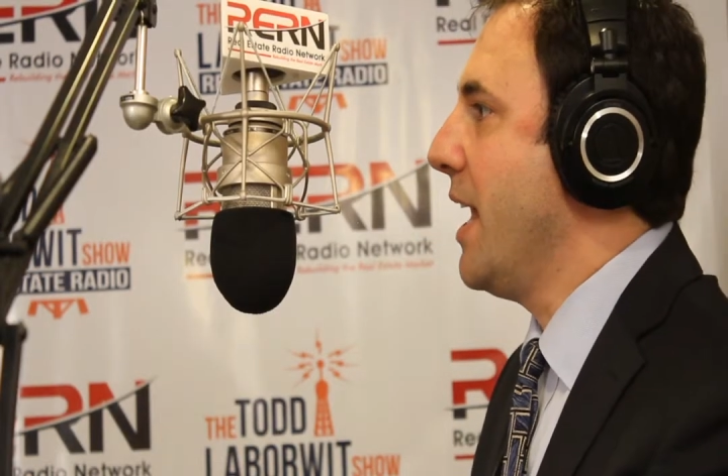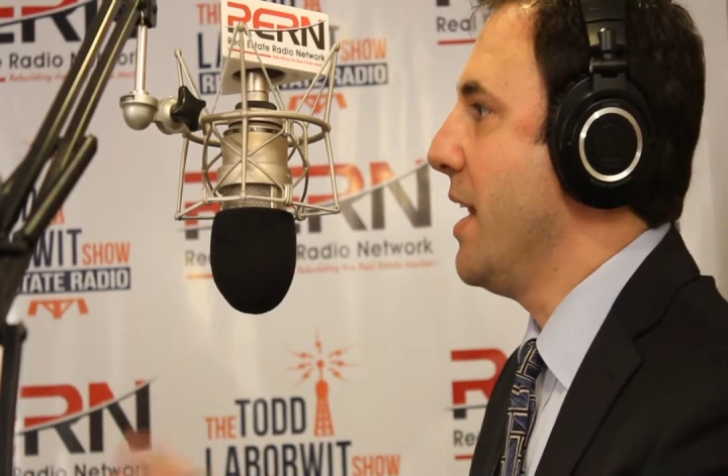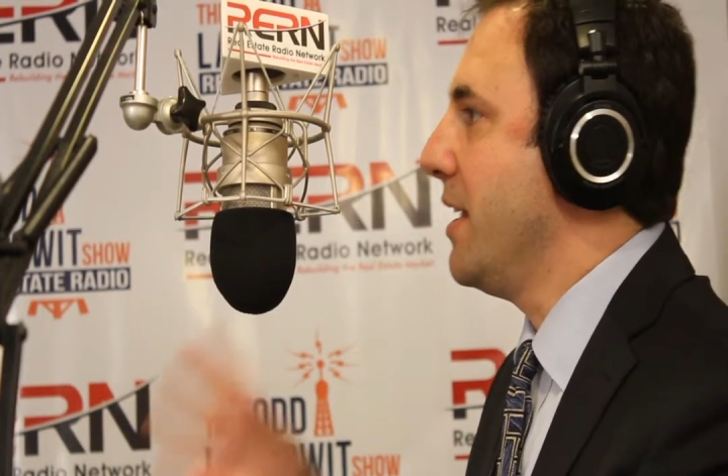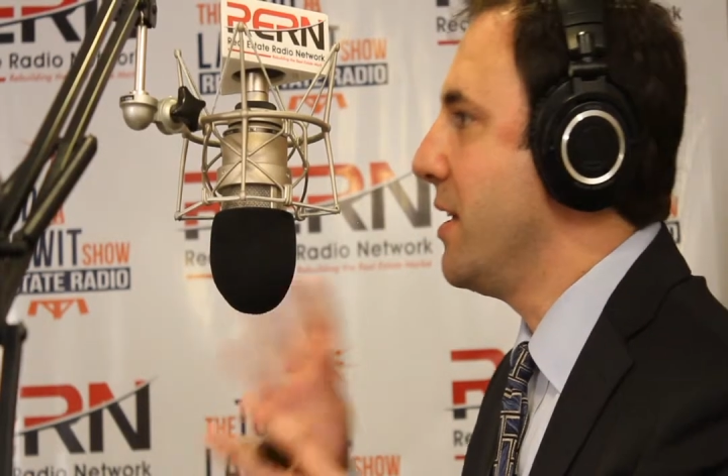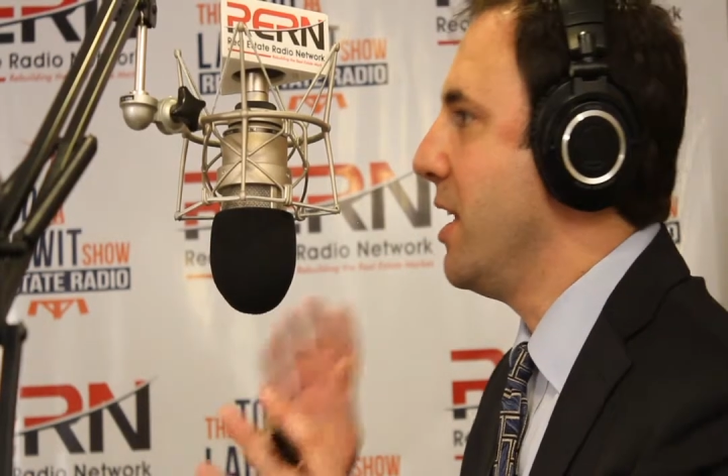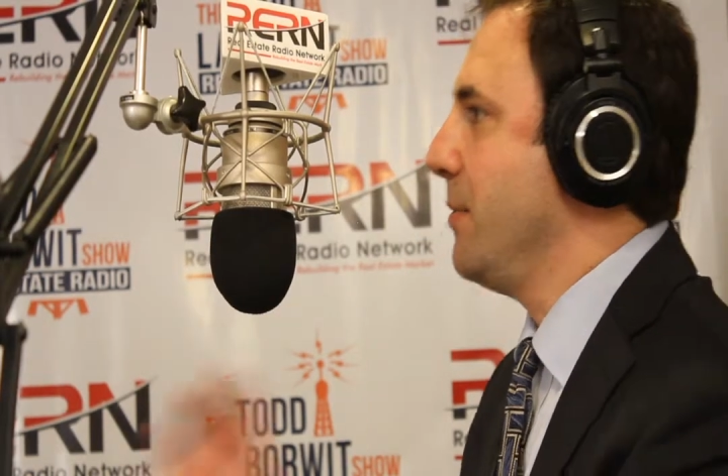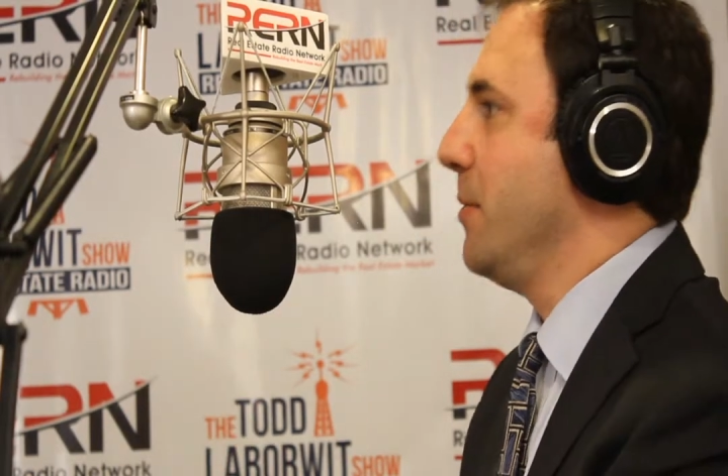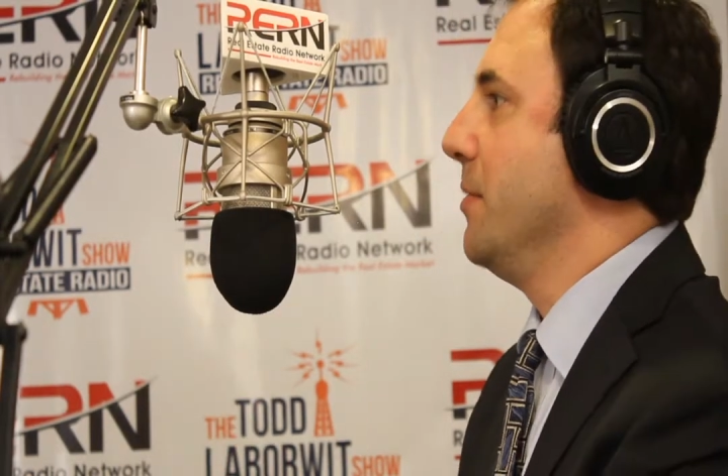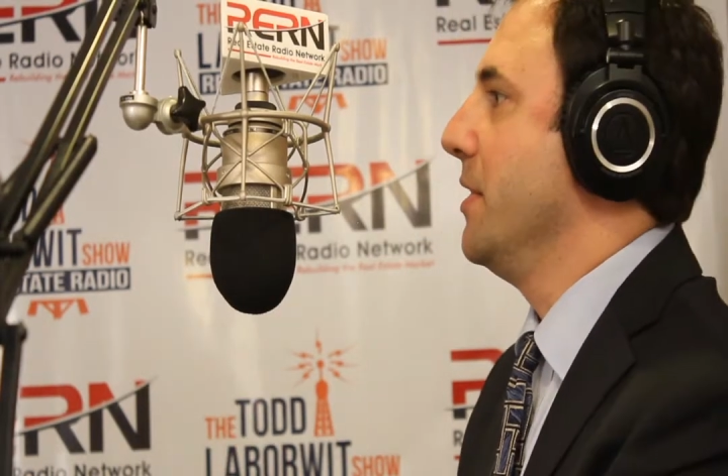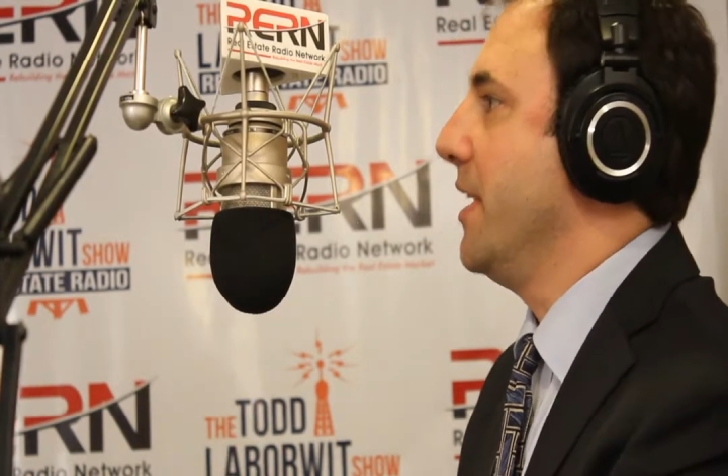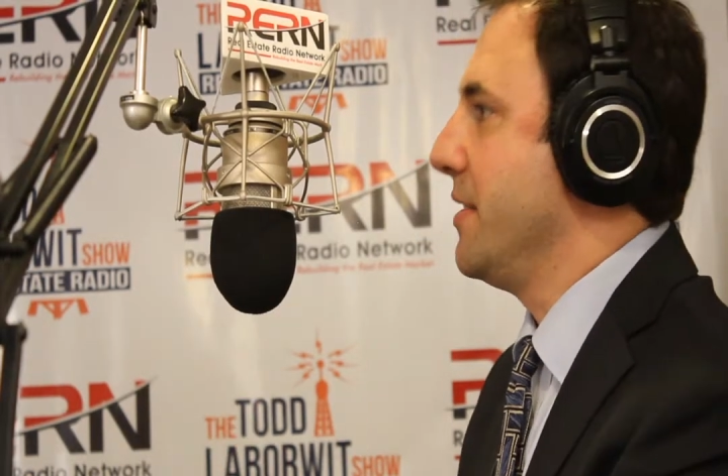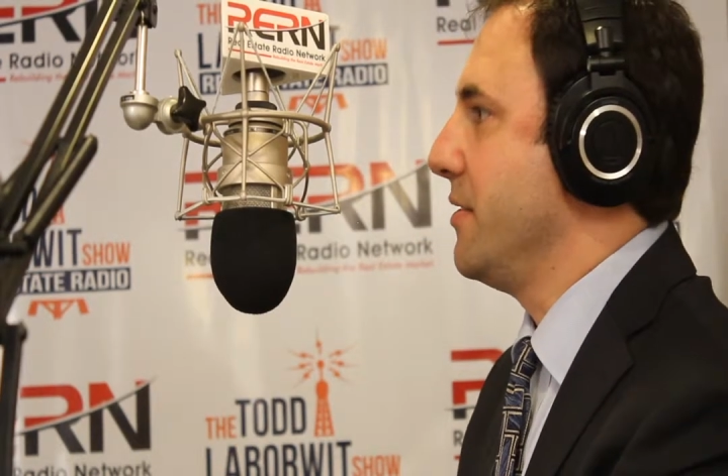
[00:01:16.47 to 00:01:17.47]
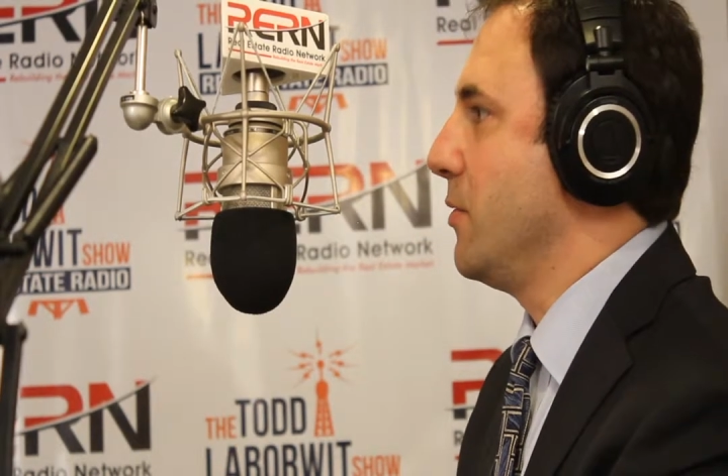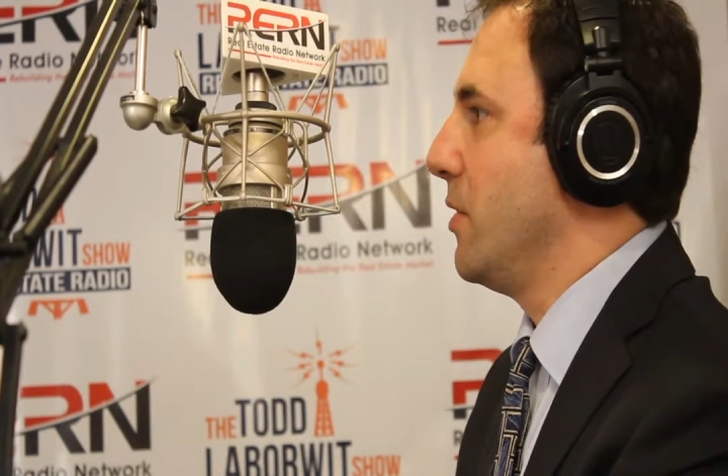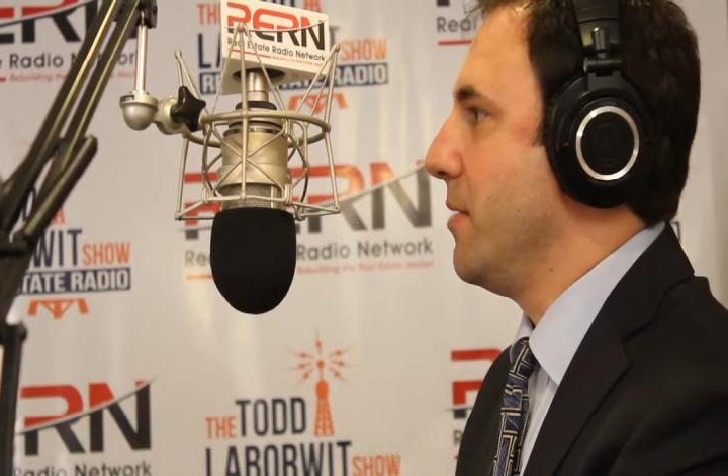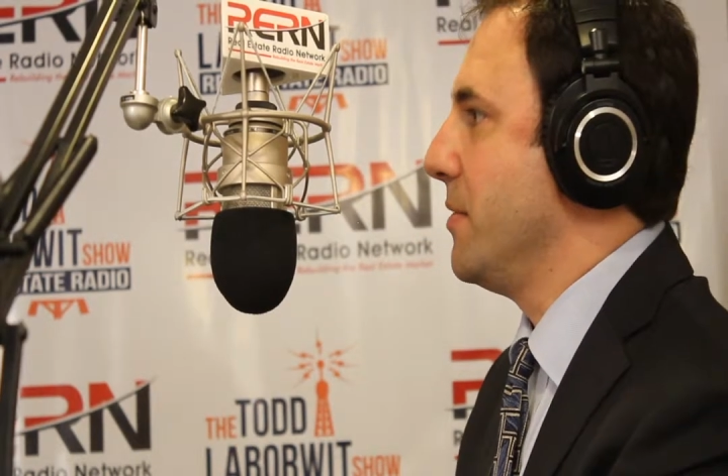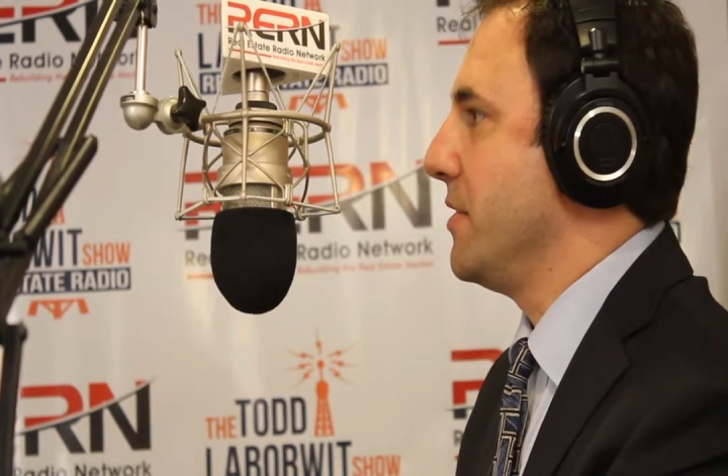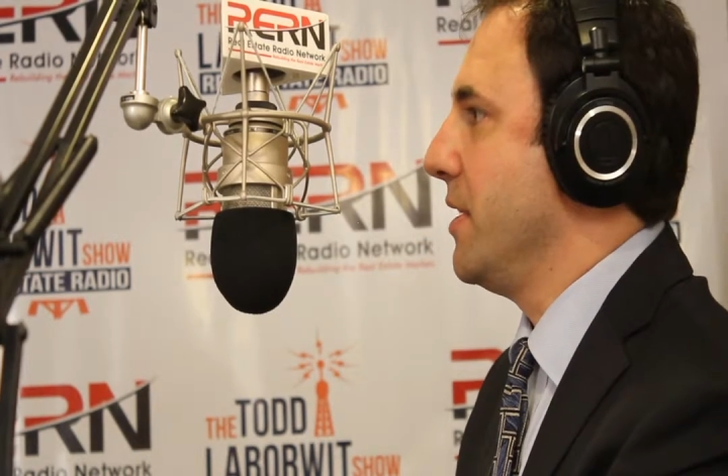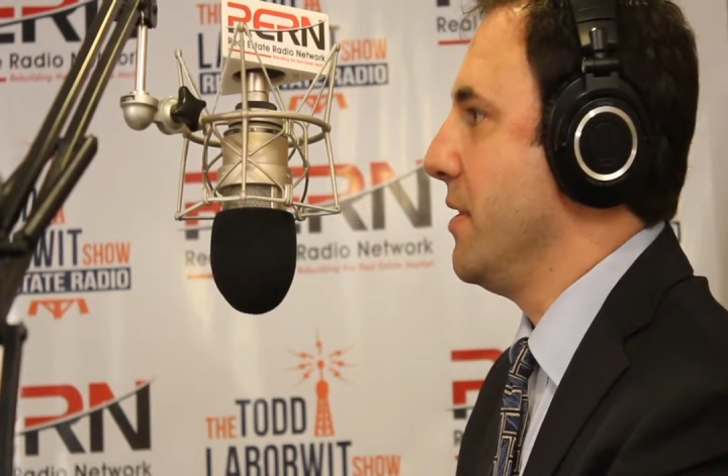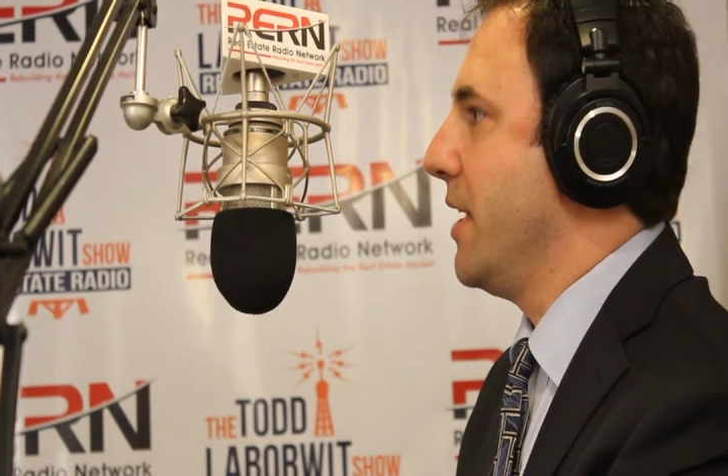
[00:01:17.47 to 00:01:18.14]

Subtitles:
anytime you put less than 20%